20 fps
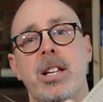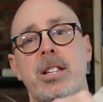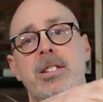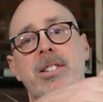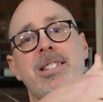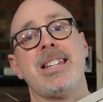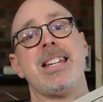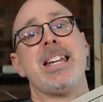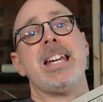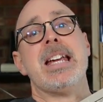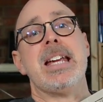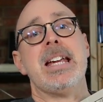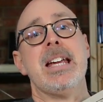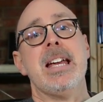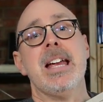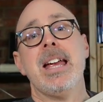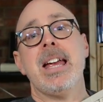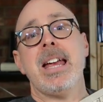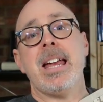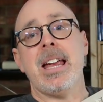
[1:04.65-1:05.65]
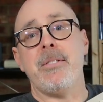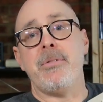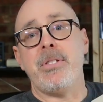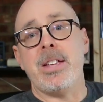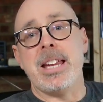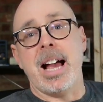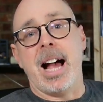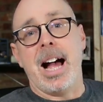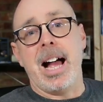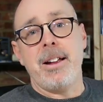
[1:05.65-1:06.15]
Let's see if
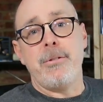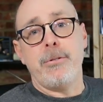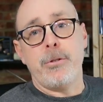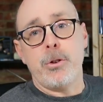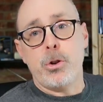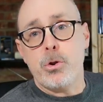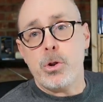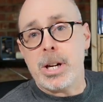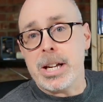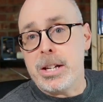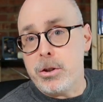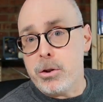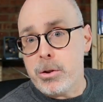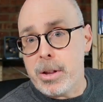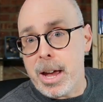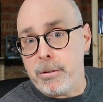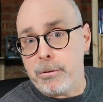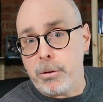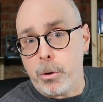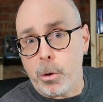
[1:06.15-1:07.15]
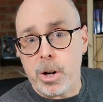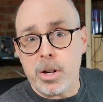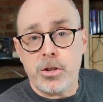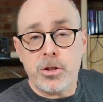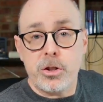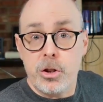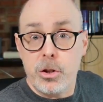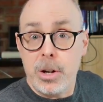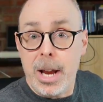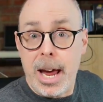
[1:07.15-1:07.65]
the iFu can do that for
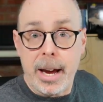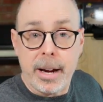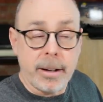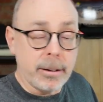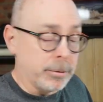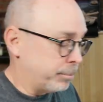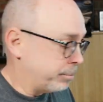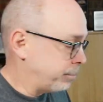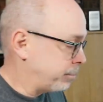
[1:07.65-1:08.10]
us today.